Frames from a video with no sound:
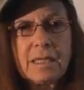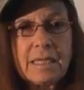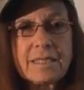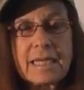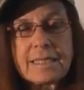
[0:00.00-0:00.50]

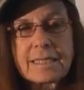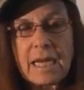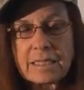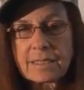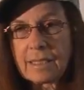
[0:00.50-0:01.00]
is a
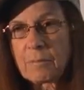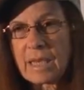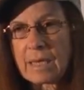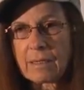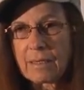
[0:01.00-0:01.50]
Science
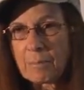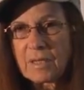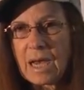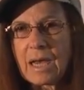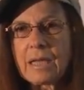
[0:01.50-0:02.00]
Olympiad
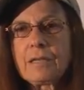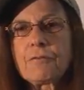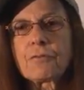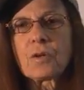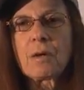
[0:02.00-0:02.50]
alumni
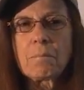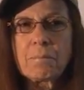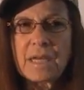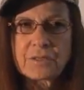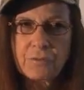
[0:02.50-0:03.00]
from
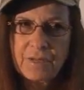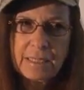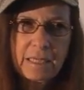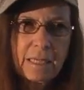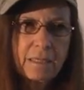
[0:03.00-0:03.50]

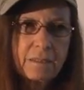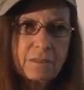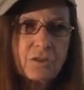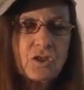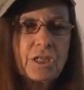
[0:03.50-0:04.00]
Pennsylvania.
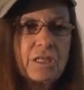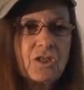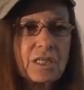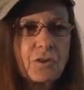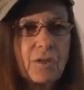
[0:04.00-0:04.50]
She
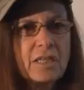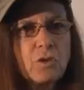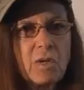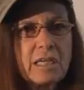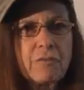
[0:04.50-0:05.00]
just
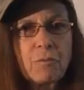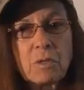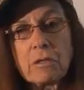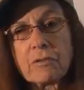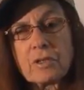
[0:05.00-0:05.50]
graduated from
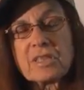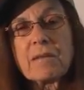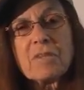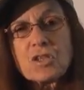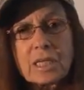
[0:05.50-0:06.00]
the University
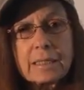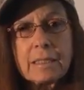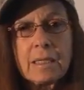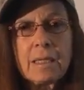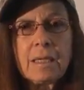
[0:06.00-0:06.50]
of
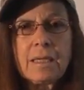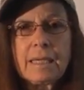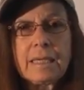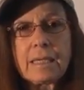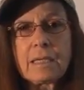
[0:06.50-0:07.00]
Michigan
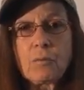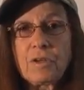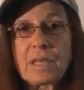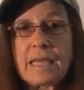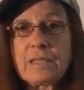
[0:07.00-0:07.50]
and
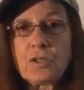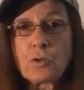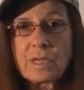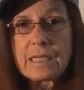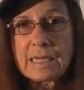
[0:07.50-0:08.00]
with a
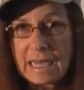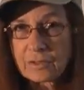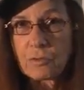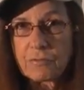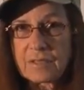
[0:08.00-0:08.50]
degree in
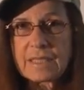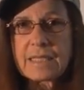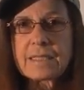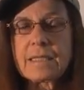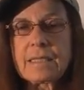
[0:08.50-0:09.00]

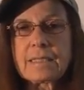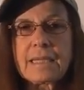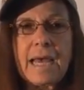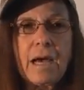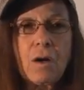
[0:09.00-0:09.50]
astrophysics, and is
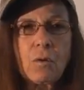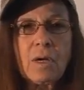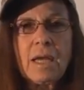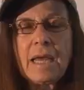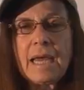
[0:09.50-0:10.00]
now